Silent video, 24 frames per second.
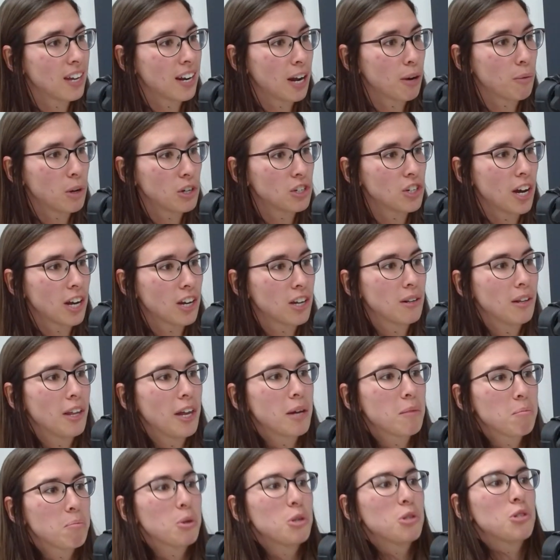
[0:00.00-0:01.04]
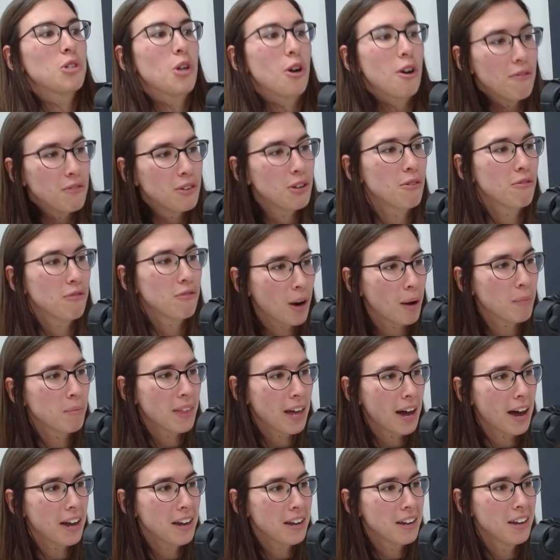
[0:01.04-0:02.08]
And I wish I could like preserve you from
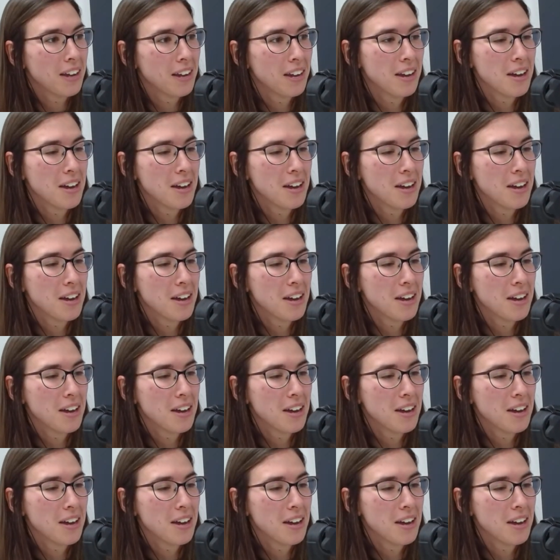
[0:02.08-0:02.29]
that.